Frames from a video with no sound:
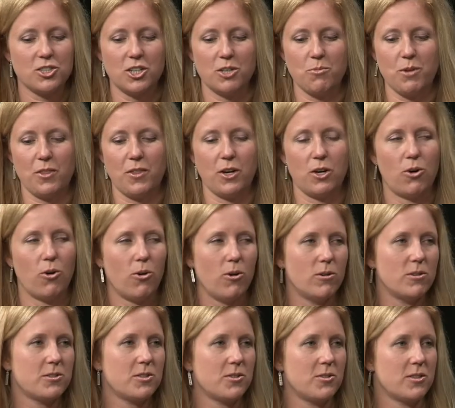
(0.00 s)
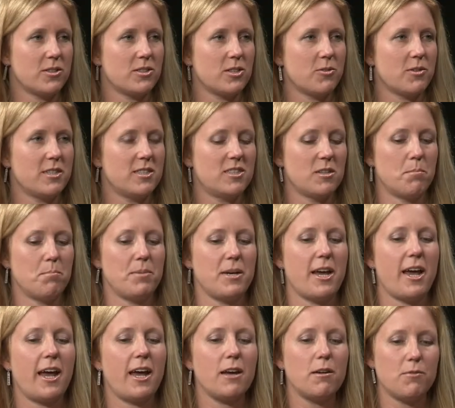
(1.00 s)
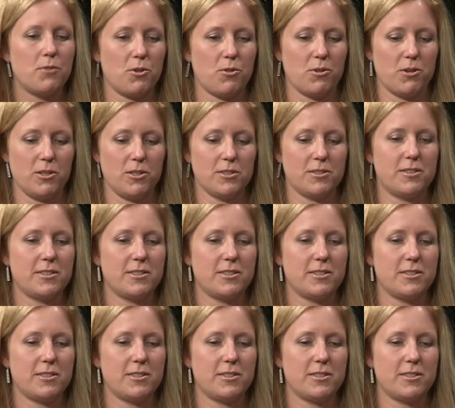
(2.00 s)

and with a goal. So there's always some behavioral